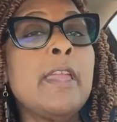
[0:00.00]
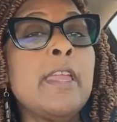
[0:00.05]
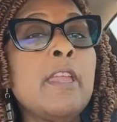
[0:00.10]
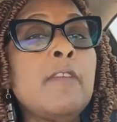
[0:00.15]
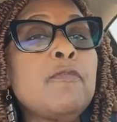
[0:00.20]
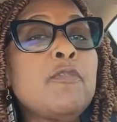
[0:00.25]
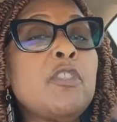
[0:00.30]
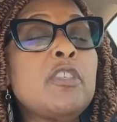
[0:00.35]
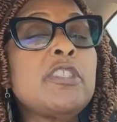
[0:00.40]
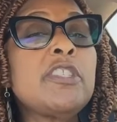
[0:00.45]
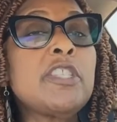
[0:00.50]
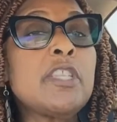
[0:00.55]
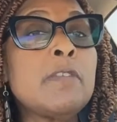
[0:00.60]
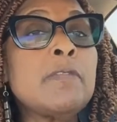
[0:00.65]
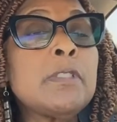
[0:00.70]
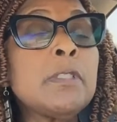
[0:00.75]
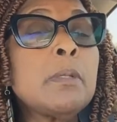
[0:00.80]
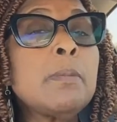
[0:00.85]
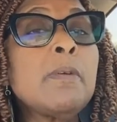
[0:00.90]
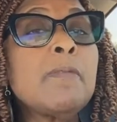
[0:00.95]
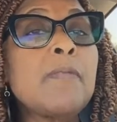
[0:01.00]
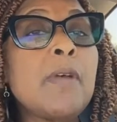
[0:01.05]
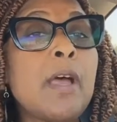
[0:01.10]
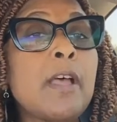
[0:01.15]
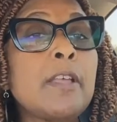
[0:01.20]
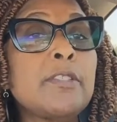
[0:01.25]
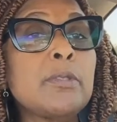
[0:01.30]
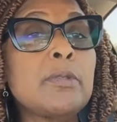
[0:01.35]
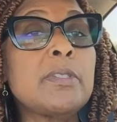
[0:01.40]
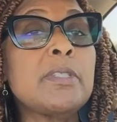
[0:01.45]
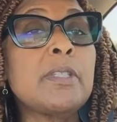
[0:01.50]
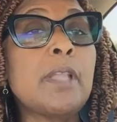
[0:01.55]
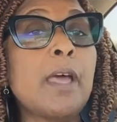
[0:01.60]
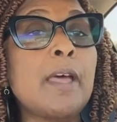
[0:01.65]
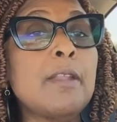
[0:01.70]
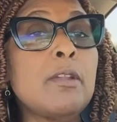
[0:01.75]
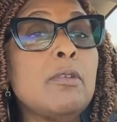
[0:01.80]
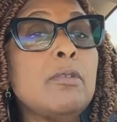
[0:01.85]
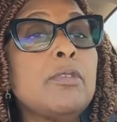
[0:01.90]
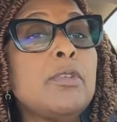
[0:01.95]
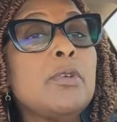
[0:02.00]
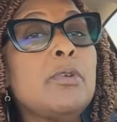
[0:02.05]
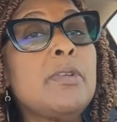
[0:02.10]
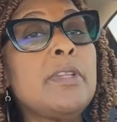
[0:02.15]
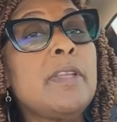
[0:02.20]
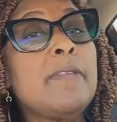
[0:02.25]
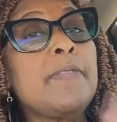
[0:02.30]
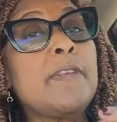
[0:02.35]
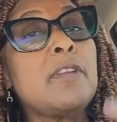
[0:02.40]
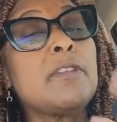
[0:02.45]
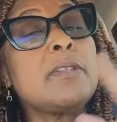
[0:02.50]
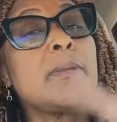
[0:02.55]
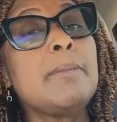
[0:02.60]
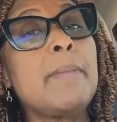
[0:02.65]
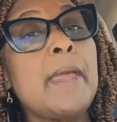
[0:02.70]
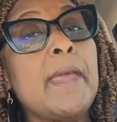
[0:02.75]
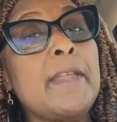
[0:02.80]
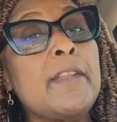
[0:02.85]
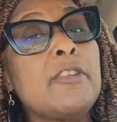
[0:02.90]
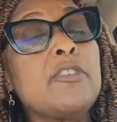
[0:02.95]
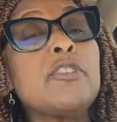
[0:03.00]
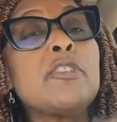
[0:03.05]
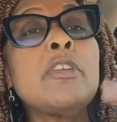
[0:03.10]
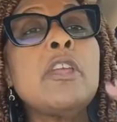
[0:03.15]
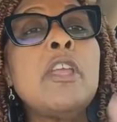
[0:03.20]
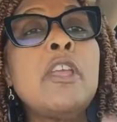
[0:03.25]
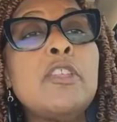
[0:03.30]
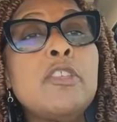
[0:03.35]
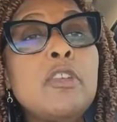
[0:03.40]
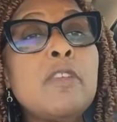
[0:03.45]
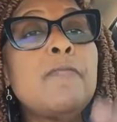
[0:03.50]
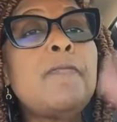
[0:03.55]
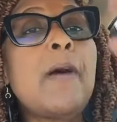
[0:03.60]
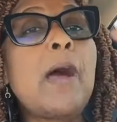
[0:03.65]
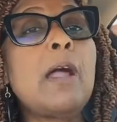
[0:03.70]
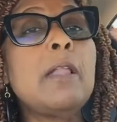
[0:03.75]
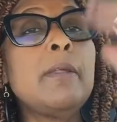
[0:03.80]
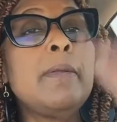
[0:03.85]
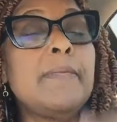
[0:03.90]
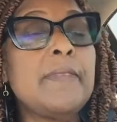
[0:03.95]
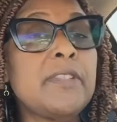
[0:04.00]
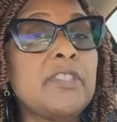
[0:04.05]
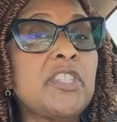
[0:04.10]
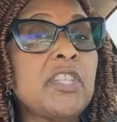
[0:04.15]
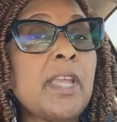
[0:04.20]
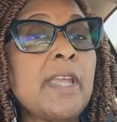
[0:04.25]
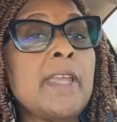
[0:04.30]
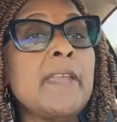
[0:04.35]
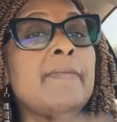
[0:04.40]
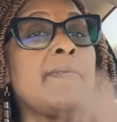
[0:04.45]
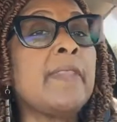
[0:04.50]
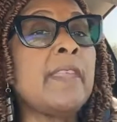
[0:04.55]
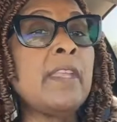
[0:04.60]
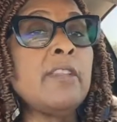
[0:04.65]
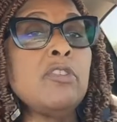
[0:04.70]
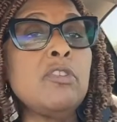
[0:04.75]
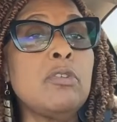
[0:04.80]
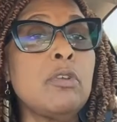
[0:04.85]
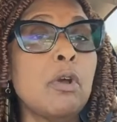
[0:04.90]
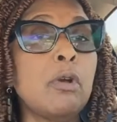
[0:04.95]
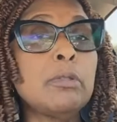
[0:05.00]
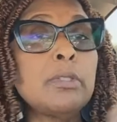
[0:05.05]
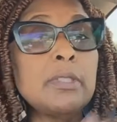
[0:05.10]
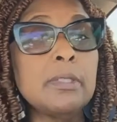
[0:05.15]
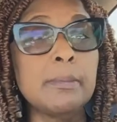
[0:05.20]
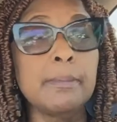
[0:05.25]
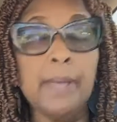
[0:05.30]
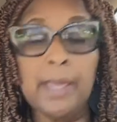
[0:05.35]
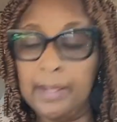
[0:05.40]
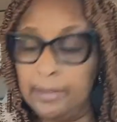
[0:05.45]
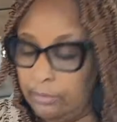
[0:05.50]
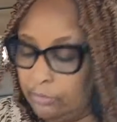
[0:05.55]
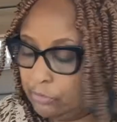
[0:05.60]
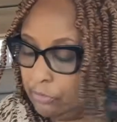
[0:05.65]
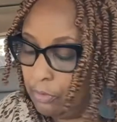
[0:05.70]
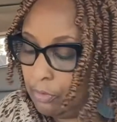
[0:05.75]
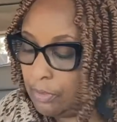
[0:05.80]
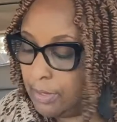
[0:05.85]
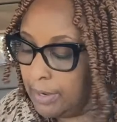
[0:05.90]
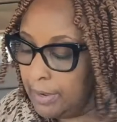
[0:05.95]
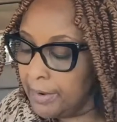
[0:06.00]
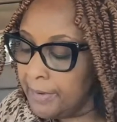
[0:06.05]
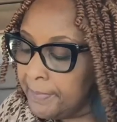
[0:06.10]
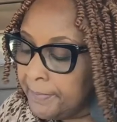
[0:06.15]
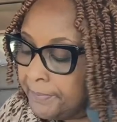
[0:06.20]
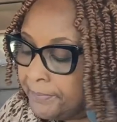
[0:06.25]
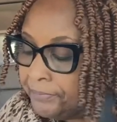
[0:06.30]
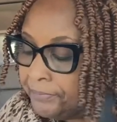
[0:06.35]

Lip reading: If the shift supervisor is not on duty and there's a manager, you follow in the chain, then you go to the manager, okay?